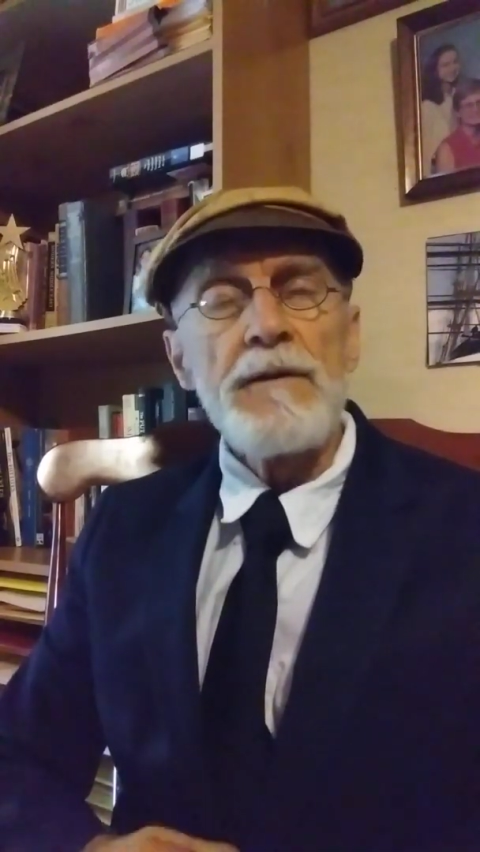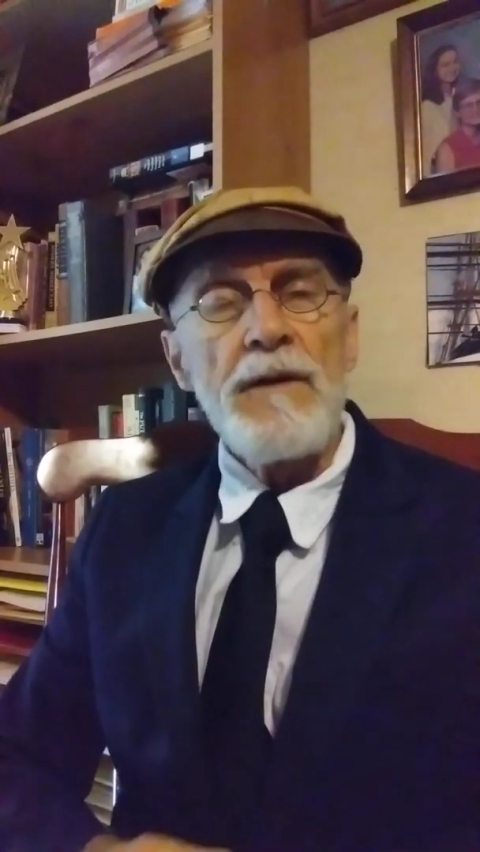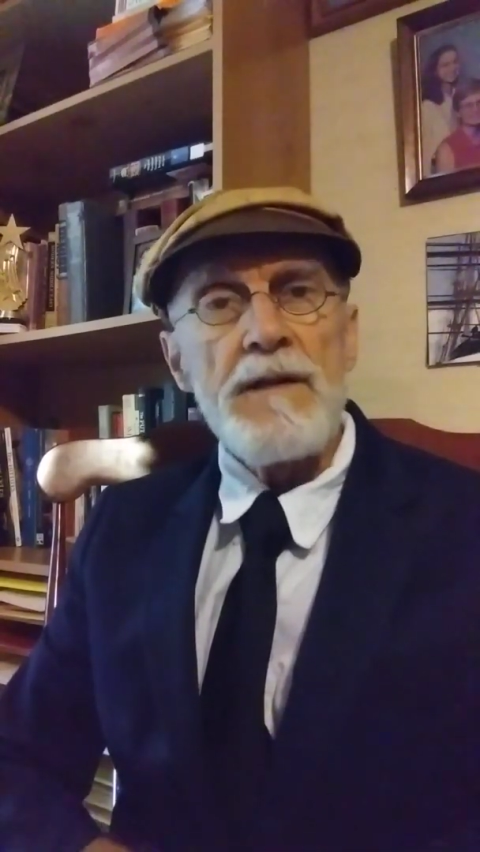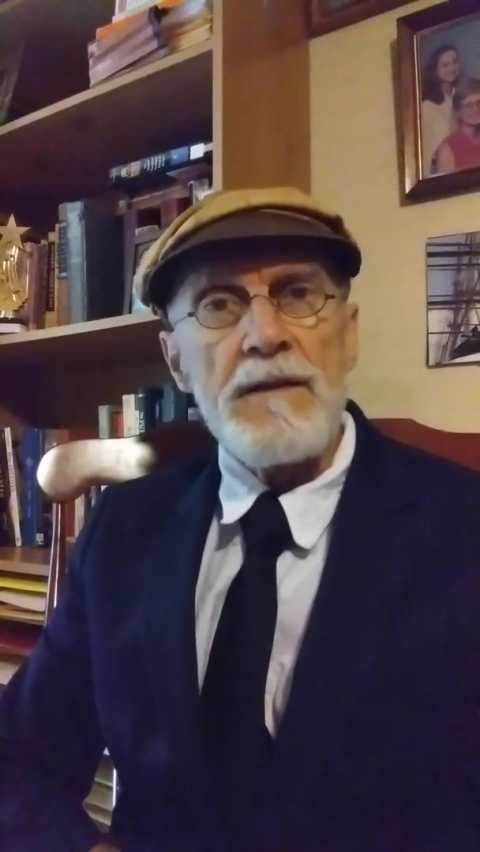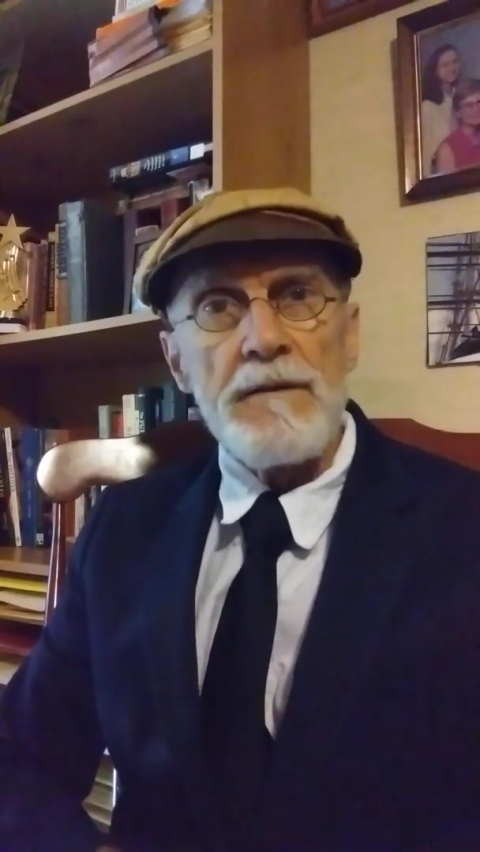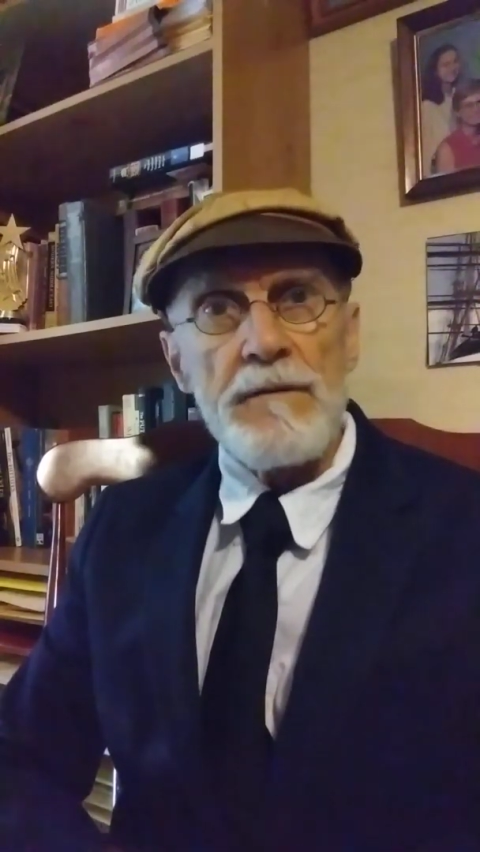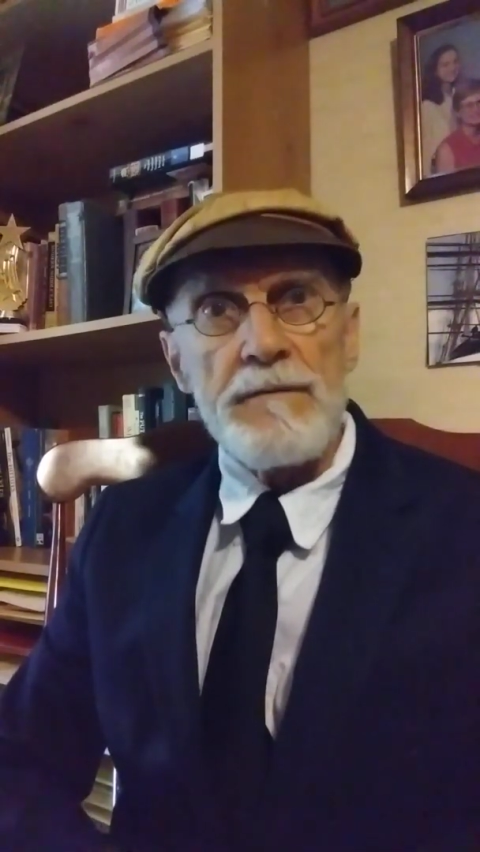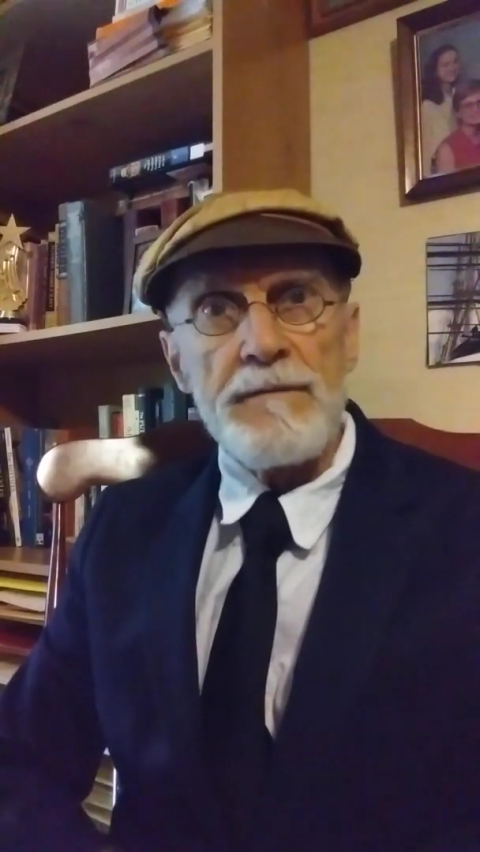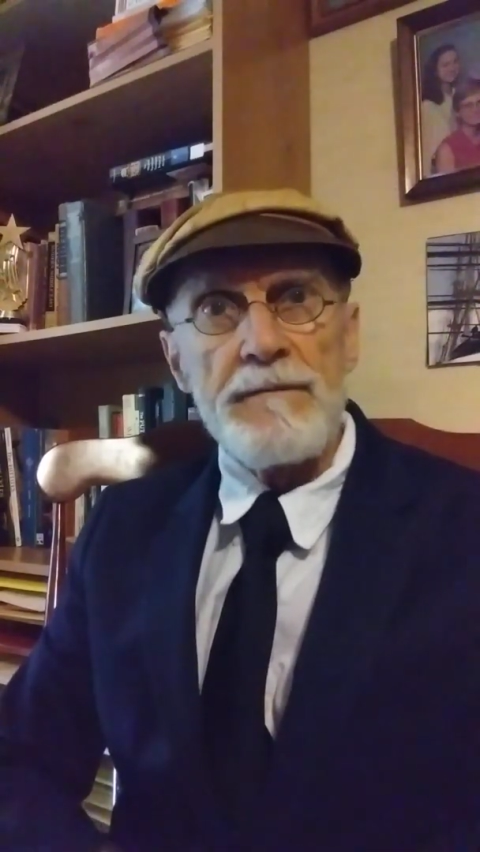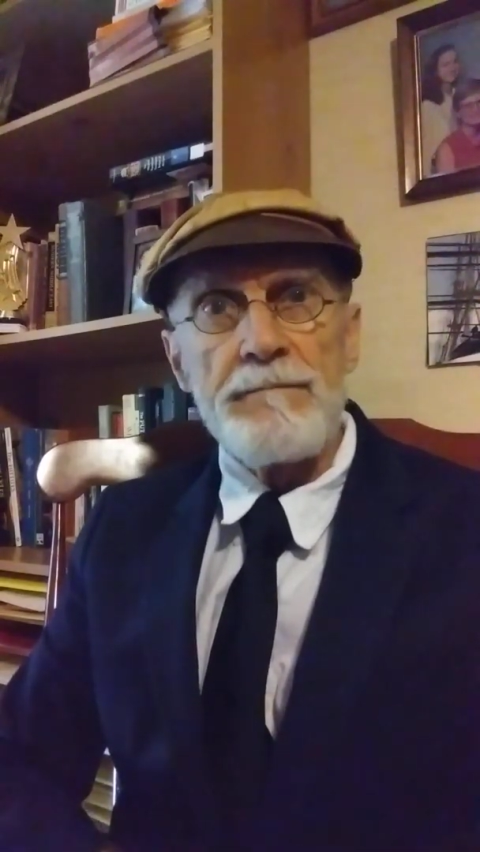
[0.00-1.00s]
great deal
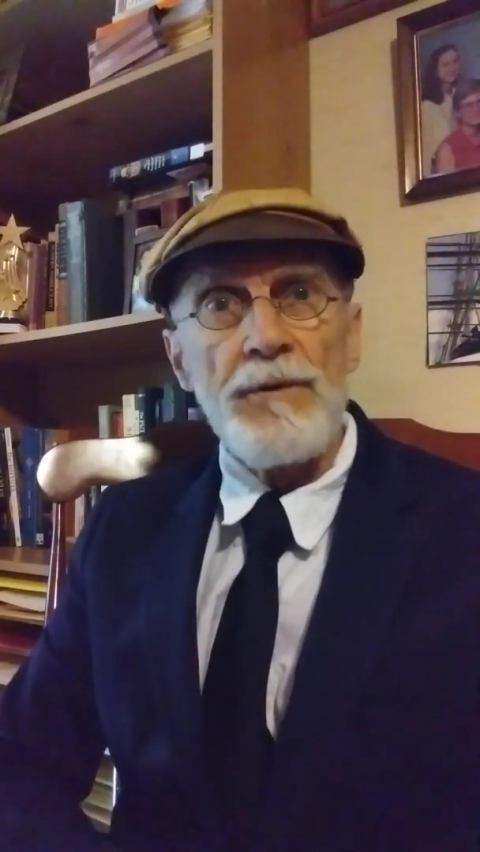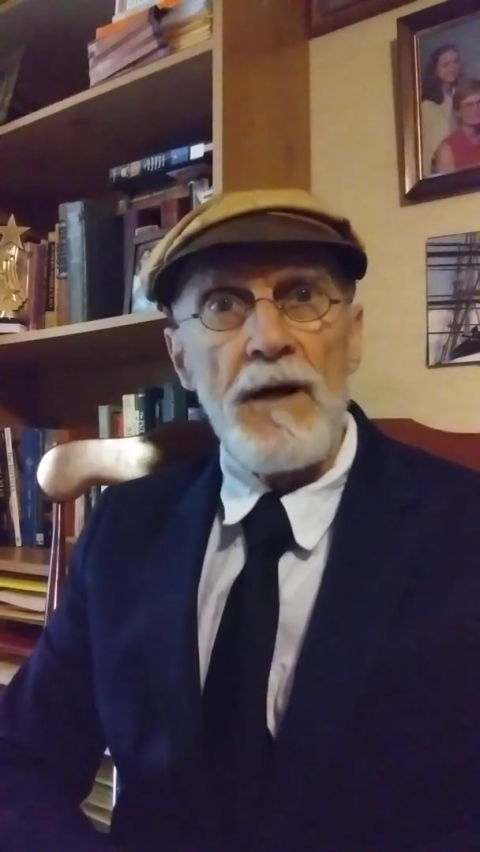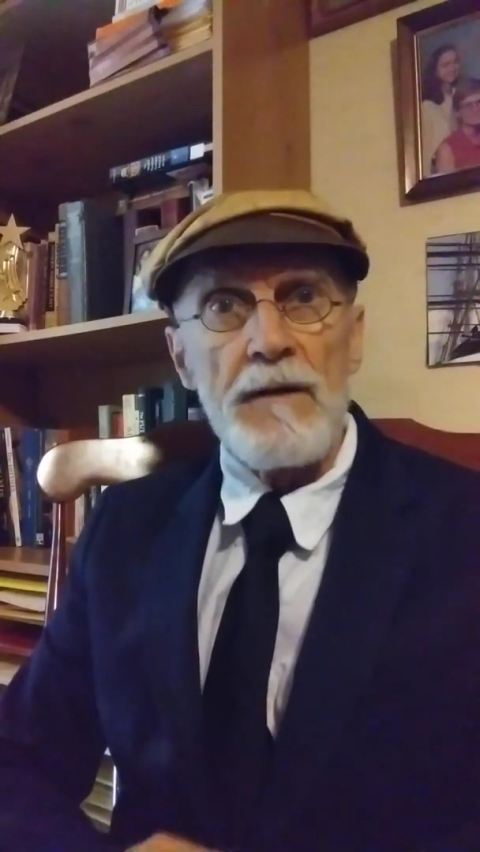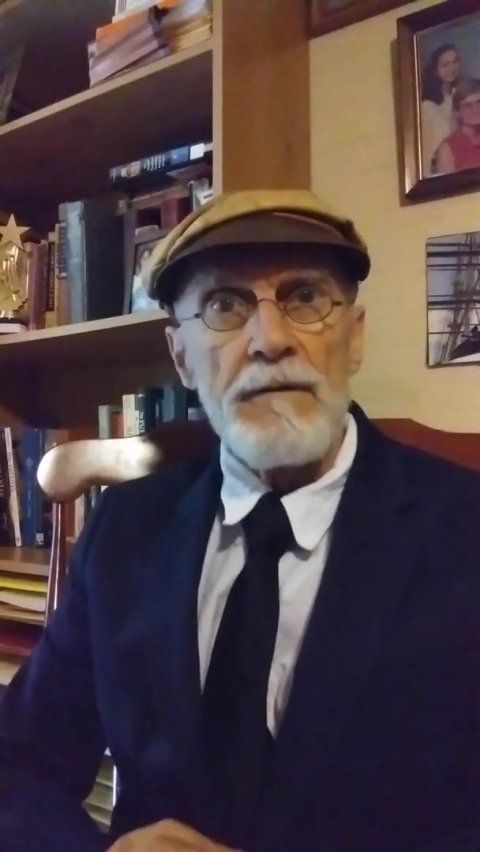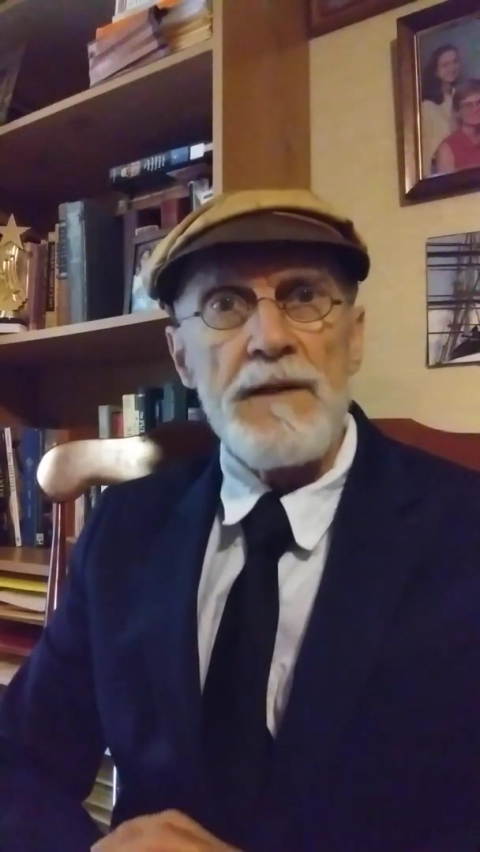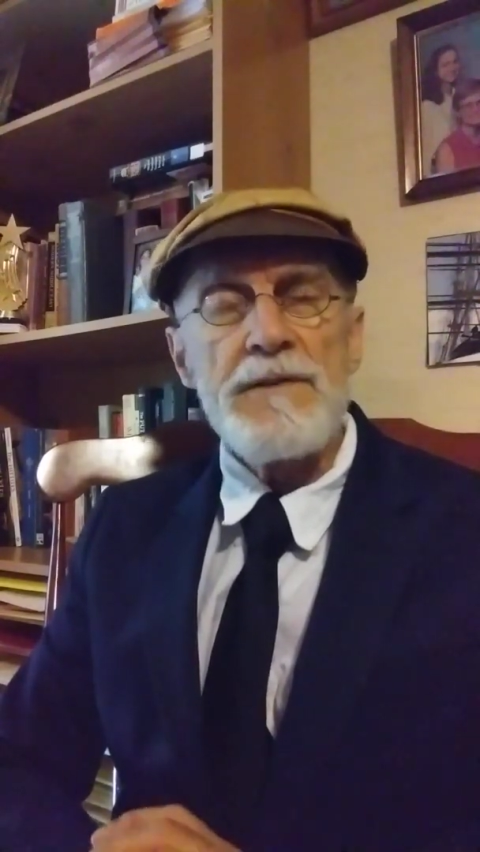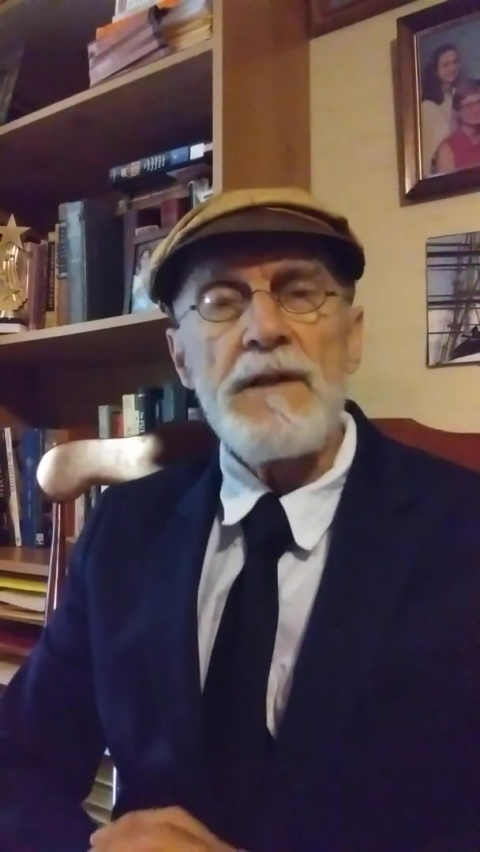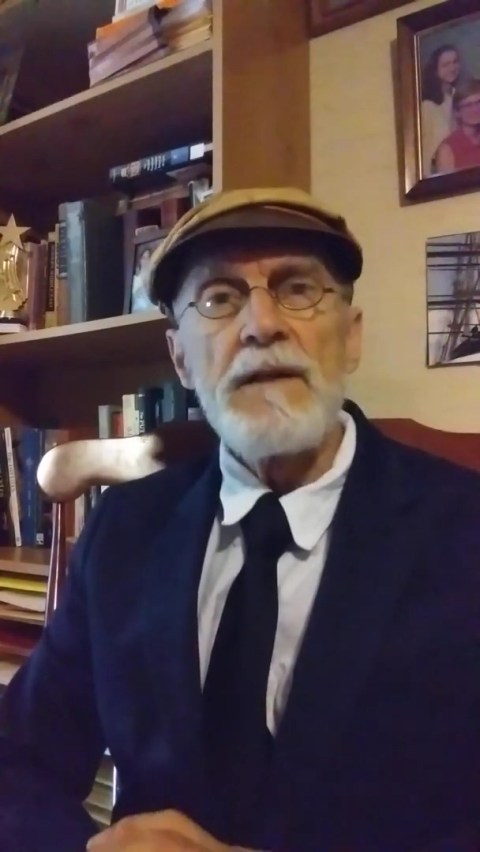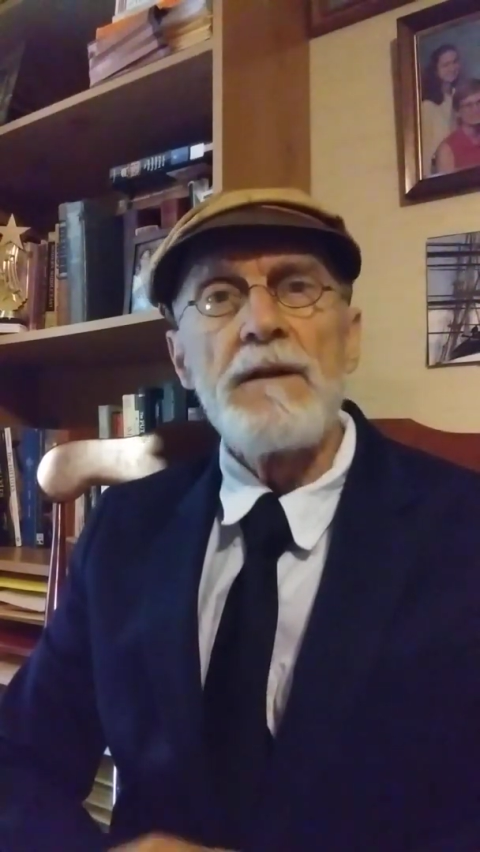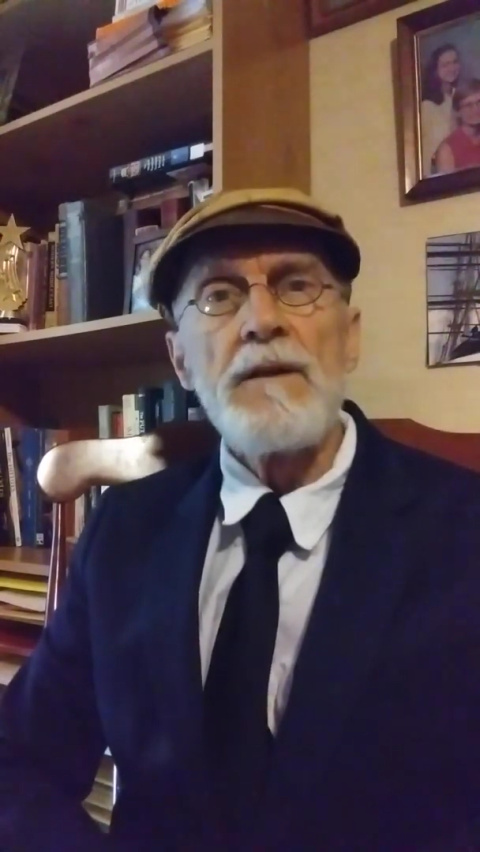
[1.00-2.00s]
of progress
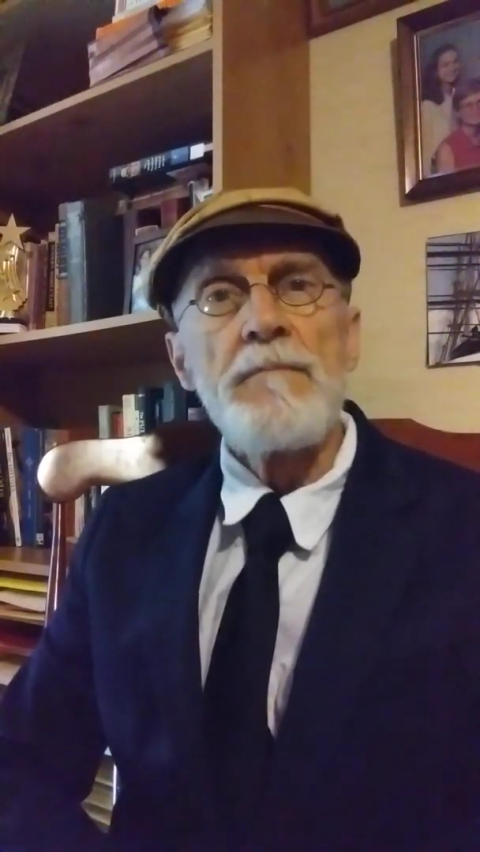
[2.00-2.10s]
in